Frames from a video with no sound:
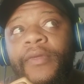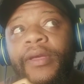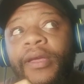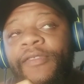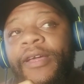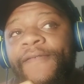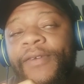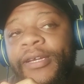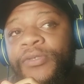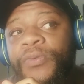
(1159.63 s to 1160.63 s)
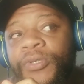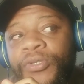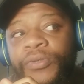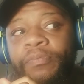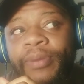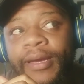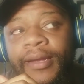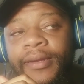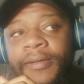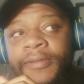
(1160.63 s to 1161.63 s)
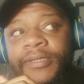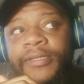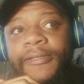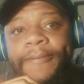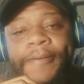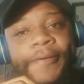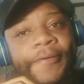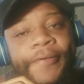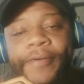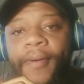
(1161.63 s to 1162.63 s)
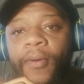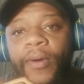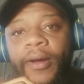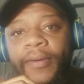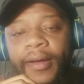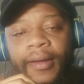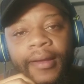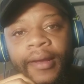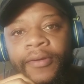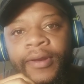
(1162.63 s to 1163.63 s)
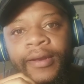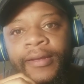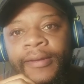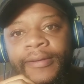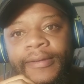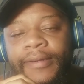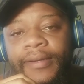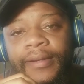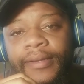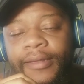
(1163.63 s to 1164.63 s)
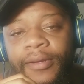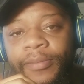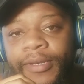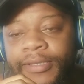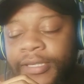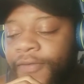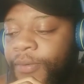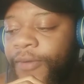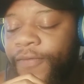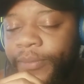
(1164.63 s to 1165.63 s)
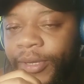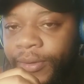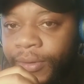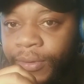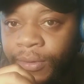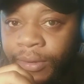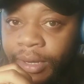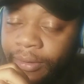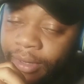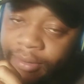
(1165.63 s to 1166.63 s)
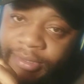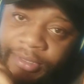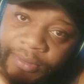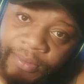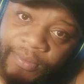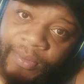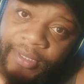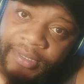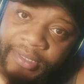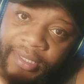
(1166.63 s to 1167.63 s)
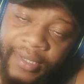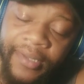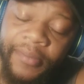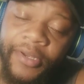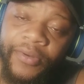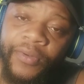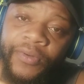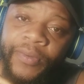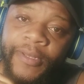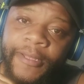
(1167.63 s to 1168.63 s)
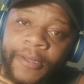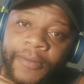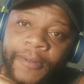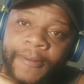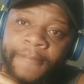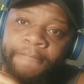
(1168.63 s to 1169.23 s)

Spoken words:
if that fight were to pan out, wow, I really, that would be a tough one for me to call. I'd still want to say Kamaru would win that one.